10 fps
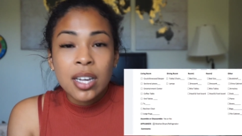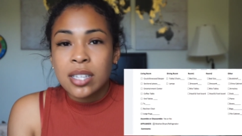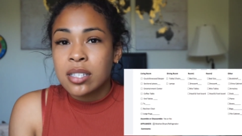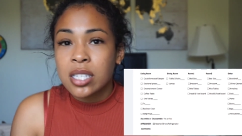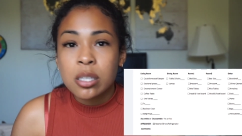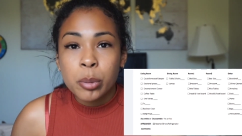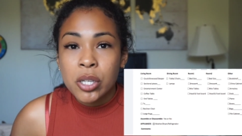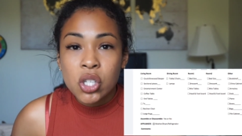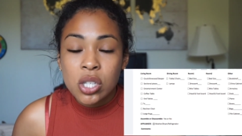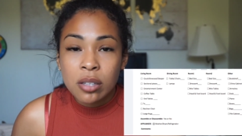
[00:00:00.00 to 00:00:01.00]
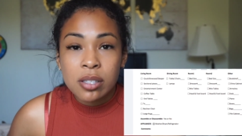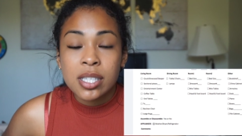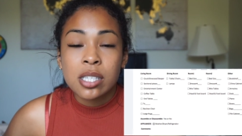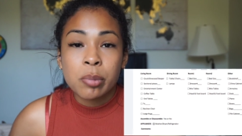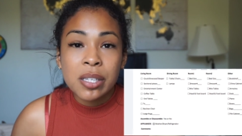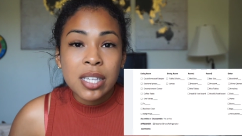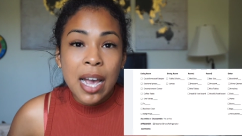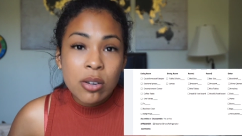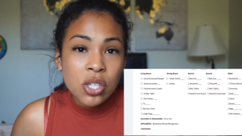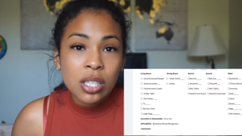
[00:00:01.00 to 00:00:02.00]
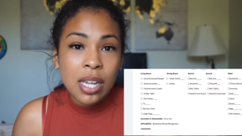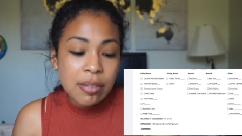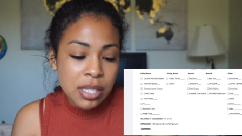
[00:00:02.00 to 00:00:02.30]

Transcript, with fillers: a six piece, six piece couch and love